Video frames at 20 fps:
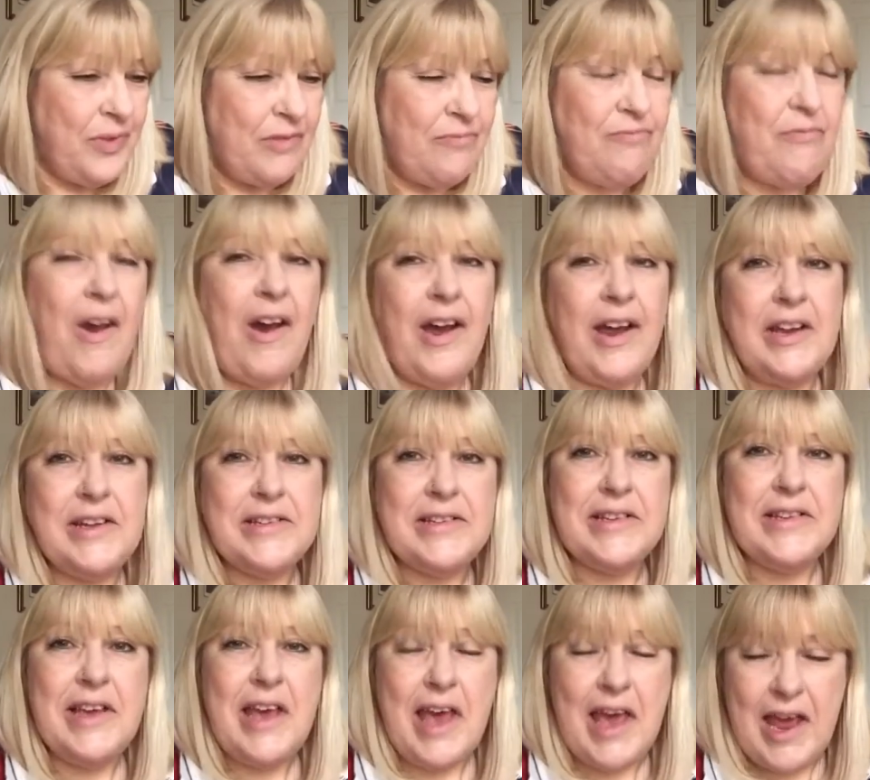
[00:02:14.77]

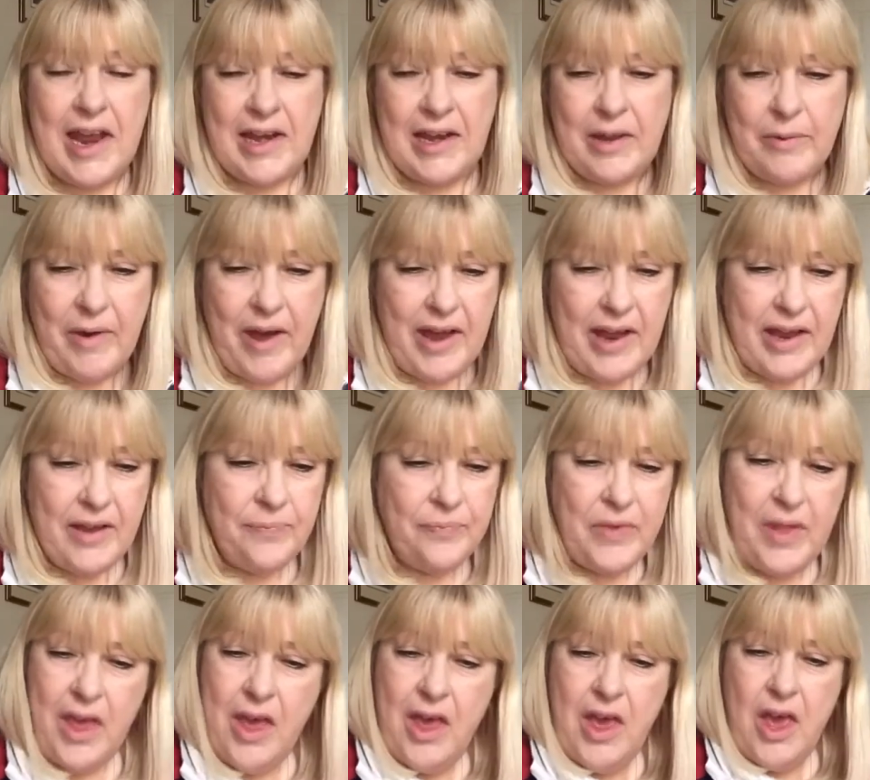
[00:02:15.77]
Right, anyway,
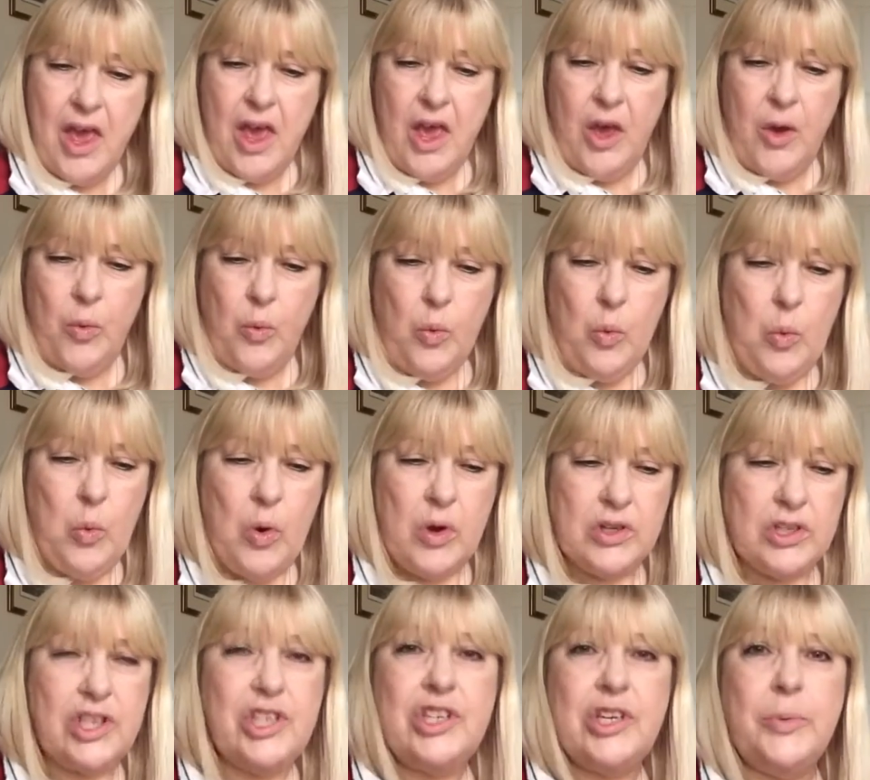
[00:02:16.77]

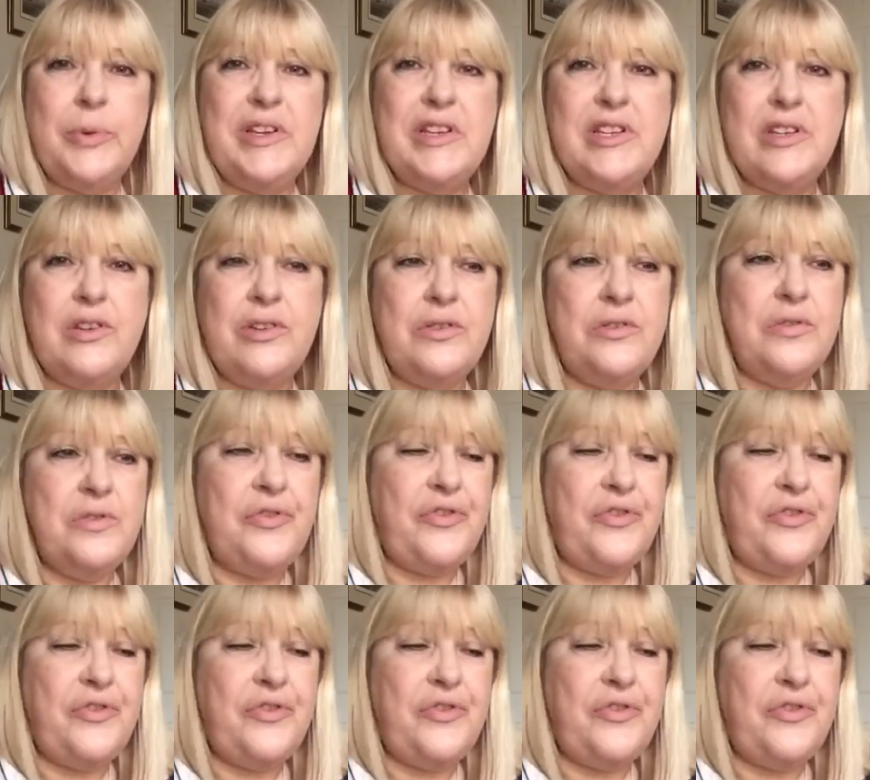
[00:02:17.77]
what shall we do